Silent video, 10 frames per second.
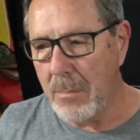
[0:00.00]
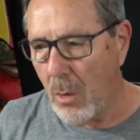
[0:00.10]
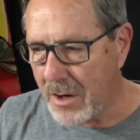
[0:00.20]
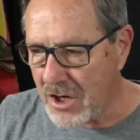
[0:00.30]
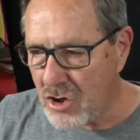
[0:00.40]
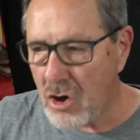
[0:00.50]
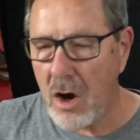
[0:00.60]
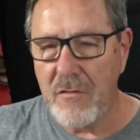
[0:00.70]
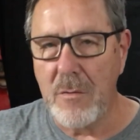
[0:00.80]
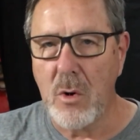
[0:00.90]
But when he took
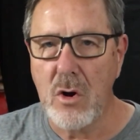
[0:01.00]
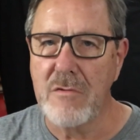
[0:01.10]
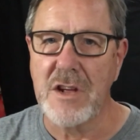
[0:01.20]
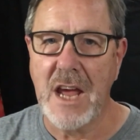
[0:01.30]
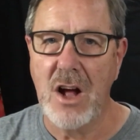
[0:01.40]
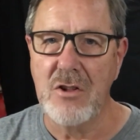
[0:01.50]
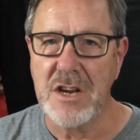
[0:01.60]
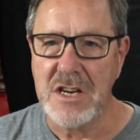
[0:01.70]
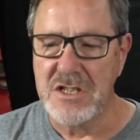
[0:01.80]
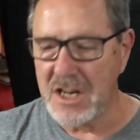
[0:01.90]
off from Ur of the
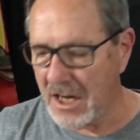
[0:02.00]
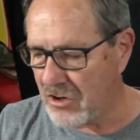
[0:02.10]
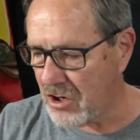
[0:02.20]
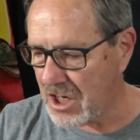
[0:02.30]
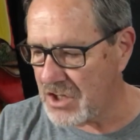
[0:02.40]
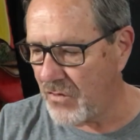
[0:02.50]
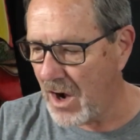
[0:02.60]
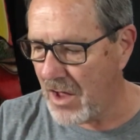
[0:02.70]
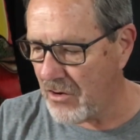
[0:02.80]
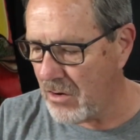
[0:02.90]
Chaldees, he took his
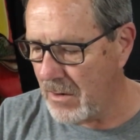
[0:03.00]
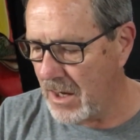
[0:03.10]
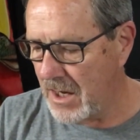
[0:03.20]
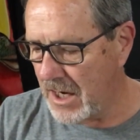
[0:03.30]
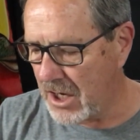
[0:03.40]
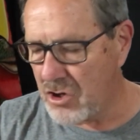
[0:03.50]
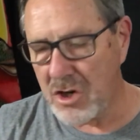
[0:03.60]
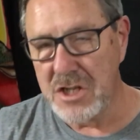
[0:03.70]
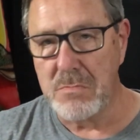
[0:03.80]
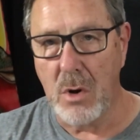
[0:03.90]
father, he
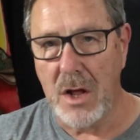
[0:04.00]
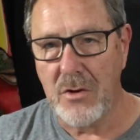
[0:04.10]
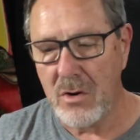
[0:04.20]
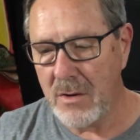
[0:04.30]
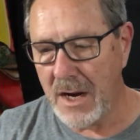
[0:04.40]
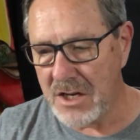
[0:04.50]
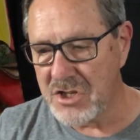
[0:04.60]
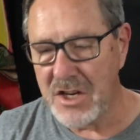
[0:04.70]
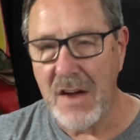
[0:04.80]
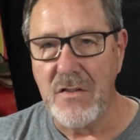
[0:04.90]
took his brother, and
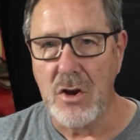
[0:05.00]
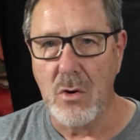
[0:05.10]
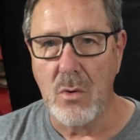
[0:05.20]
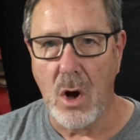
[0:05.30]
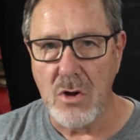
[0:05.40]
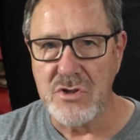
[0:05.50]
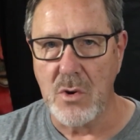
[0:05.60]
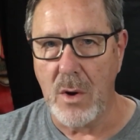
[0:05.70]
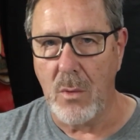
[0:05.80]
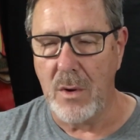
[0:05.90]
his nephew
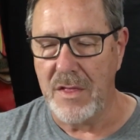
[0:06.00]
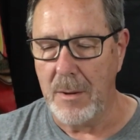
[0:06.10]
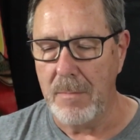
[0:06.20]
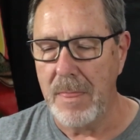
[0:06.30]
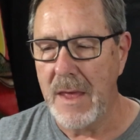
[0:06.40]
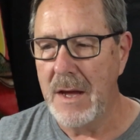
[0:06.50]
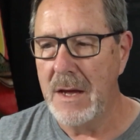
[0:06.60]
also went with him.